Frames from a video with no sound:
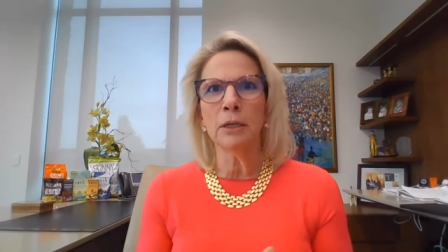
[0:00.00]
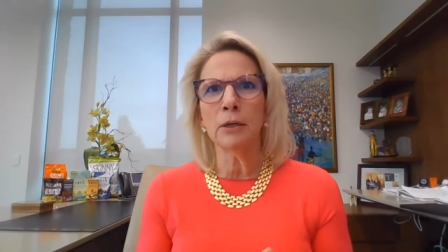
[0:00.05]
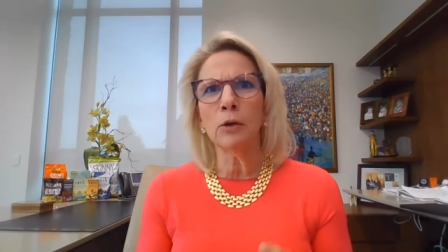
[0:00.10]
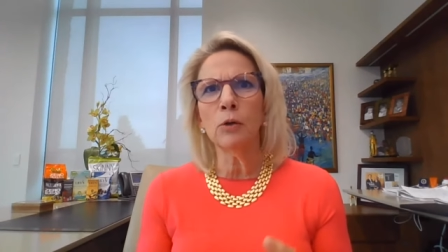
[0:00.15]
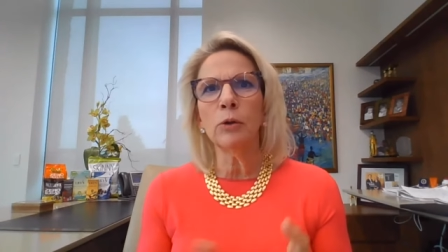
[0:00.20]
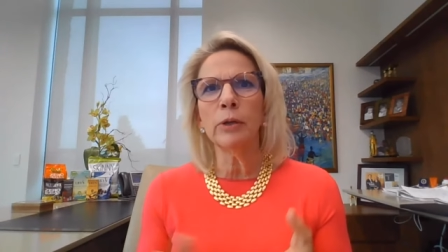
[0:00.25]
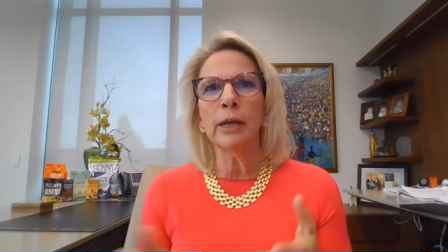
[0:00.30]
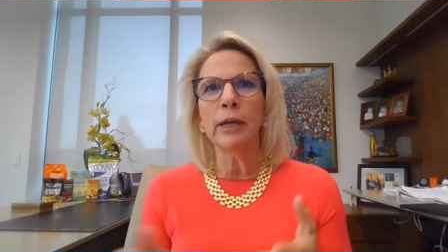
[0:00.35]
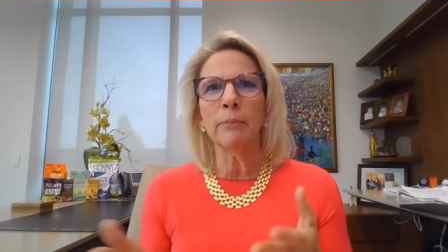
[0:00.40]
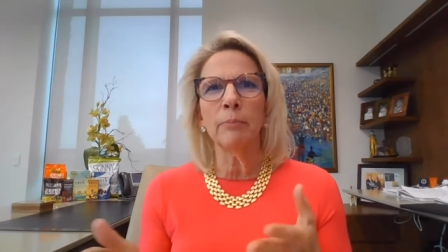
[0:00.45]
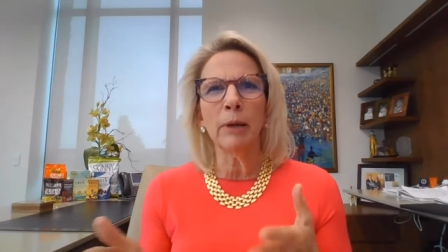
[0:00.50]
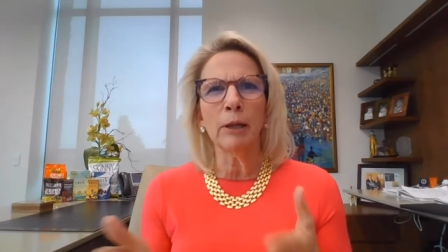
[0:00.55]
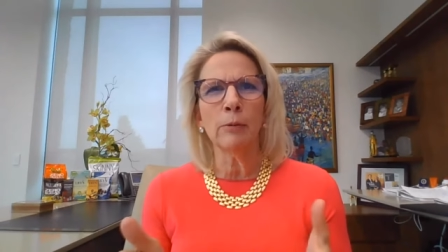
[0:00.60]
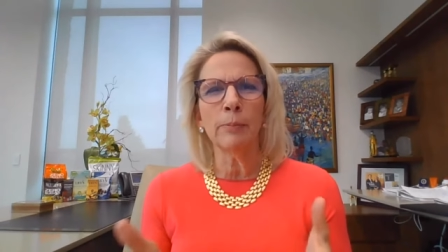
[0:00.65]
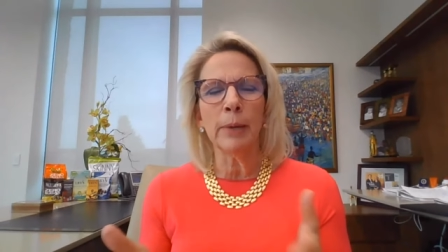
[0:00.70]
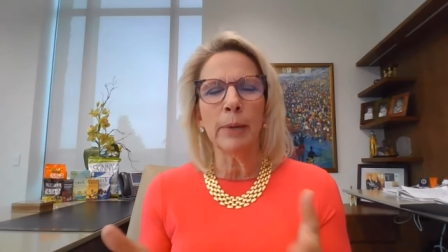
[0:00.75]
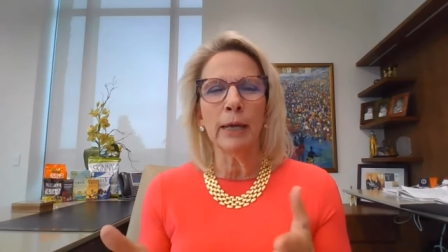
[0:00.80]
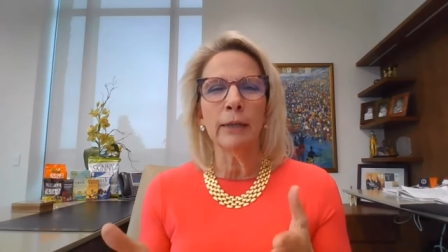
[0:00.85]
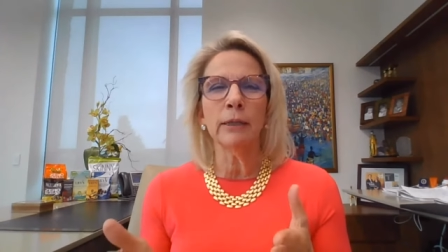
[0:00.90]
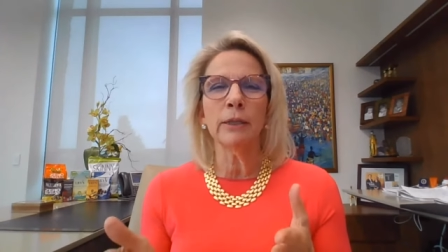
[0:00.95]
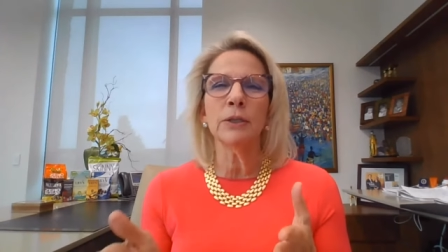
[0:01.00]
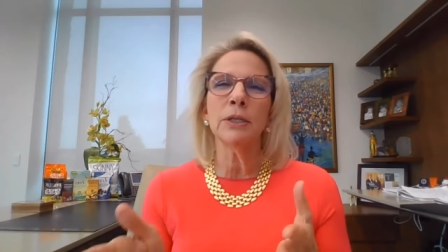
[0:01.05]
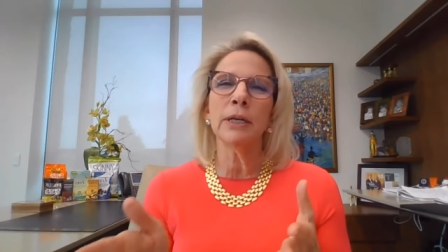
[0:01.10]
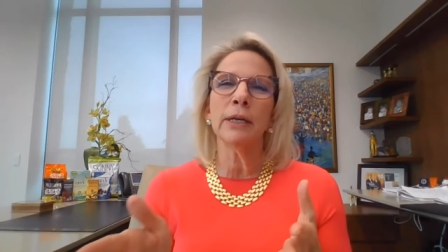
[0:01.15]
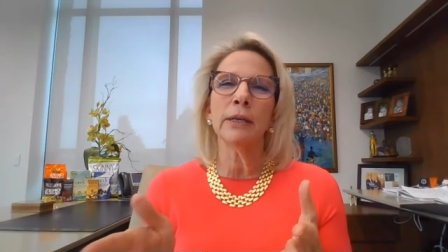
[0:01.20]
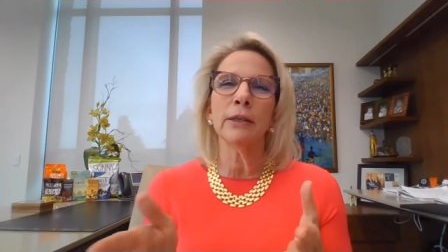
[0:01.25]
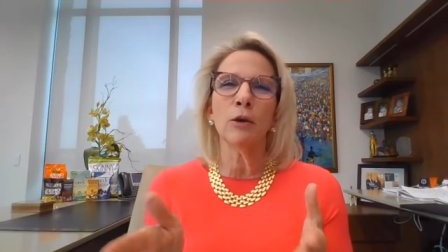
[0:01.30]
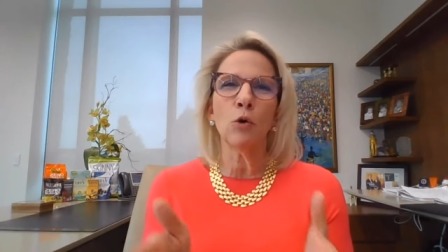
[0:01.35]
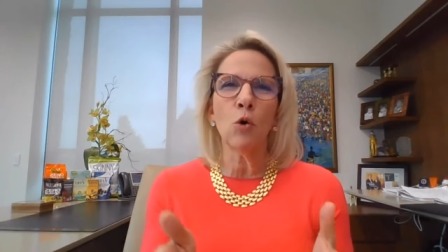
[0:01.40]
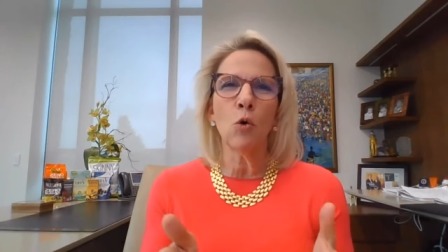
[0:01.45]
including better
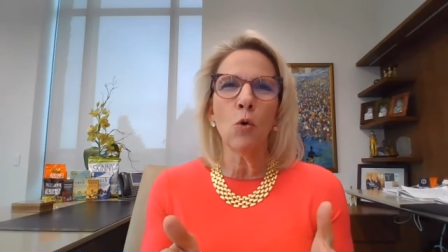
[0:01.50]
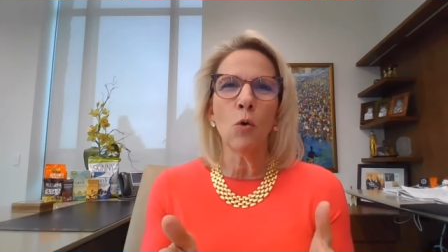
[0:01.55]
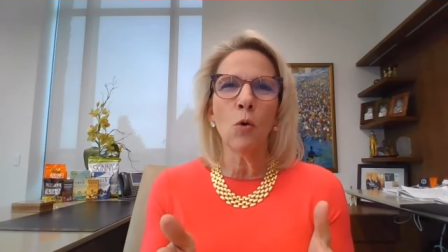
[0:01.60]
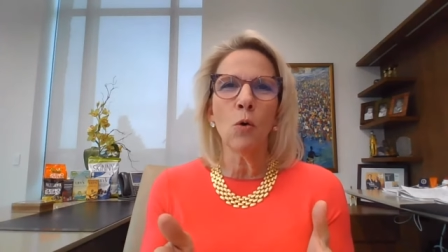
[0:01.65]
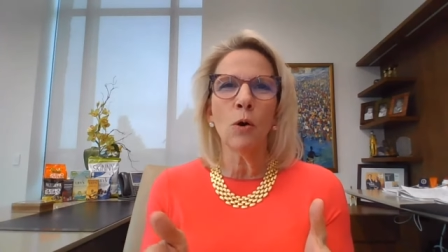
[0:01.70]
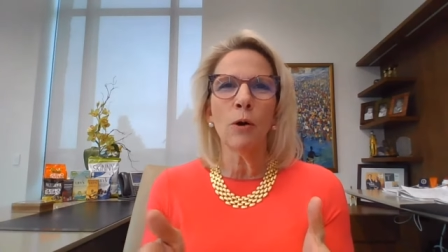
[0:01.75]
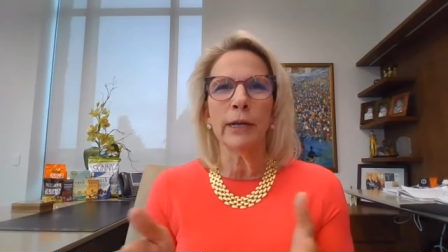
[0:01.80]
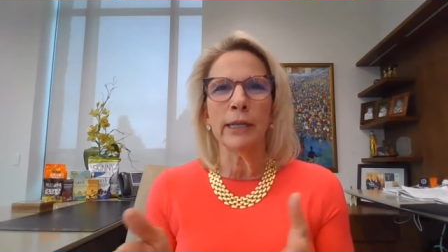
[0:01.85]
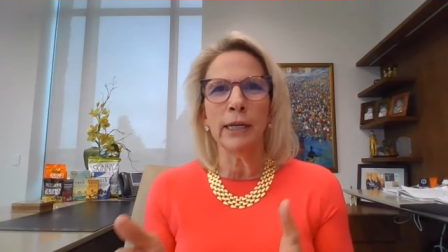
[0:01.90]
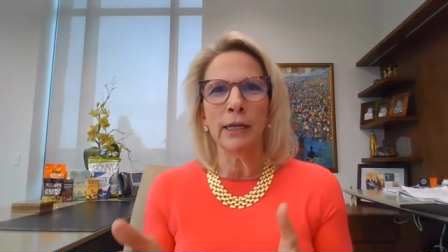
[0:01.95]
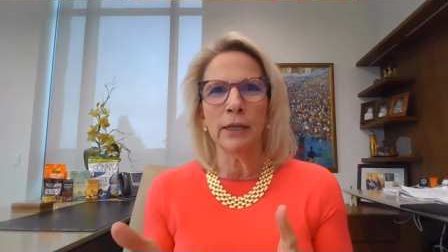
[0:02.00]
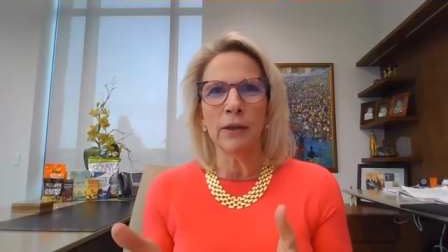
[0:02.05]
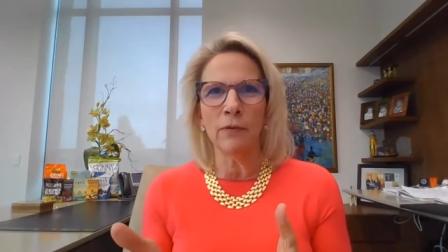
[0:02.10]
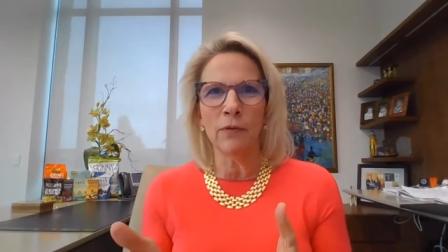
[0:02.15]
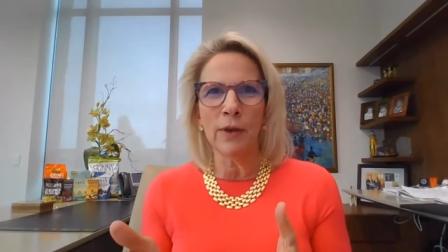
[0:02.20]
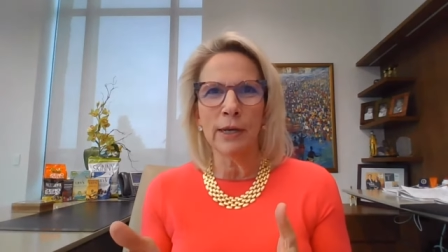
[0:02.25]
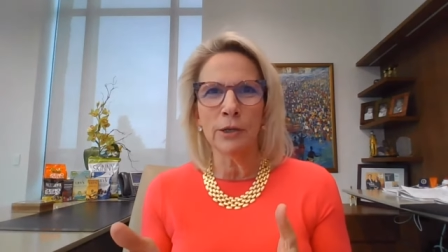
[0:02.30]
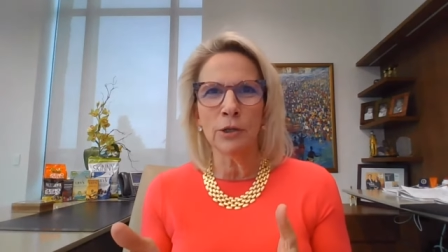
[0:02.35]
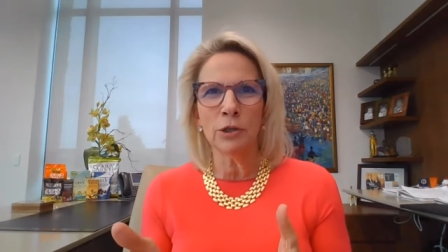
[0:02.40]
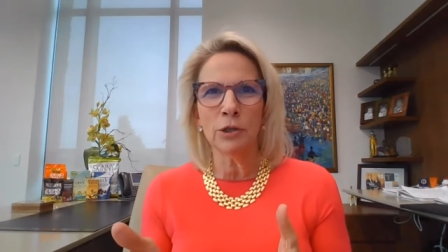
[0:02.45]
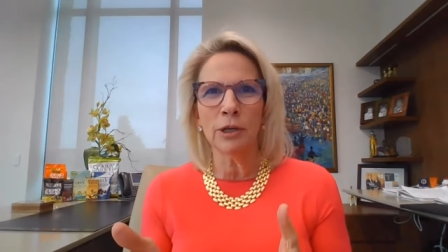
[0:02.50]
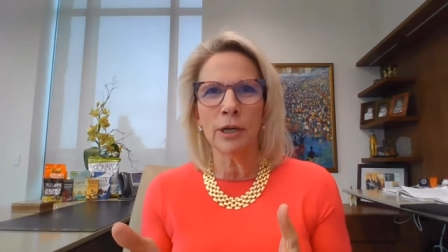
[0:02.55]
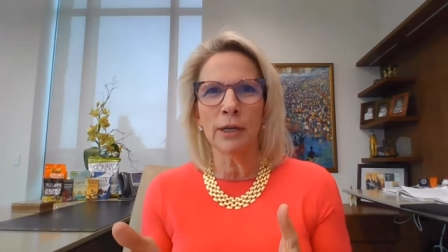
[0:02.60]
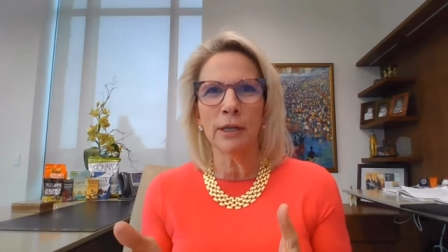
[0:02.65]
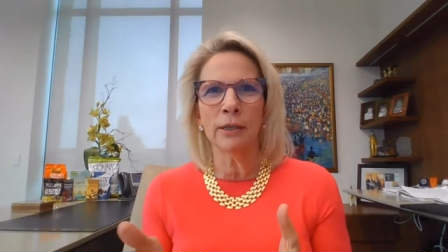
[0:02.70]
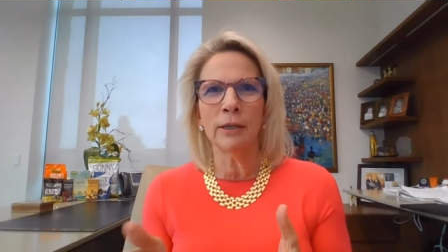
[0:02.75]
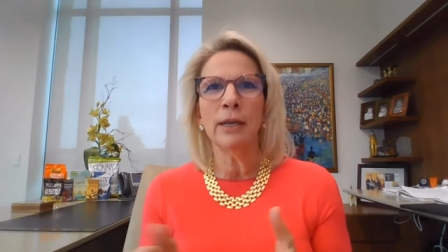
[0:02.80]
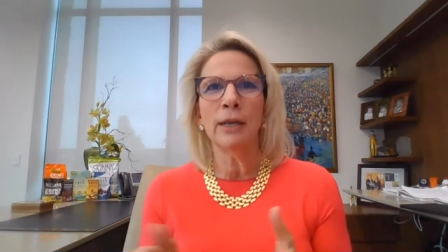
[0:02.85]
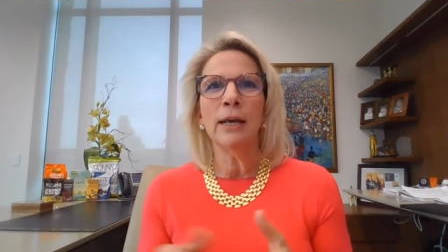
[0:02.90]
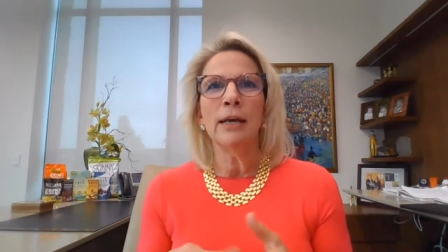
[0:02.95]
balancing the core and
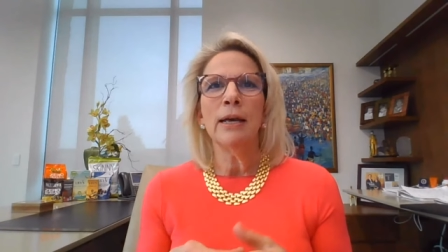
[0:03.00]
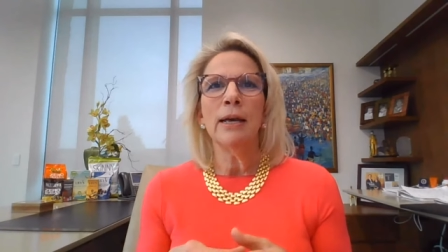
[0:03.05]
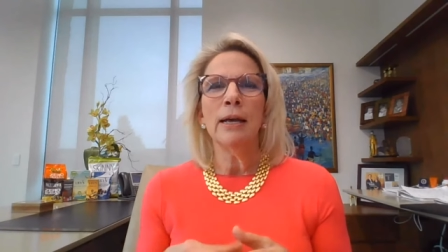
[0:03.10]
innovation,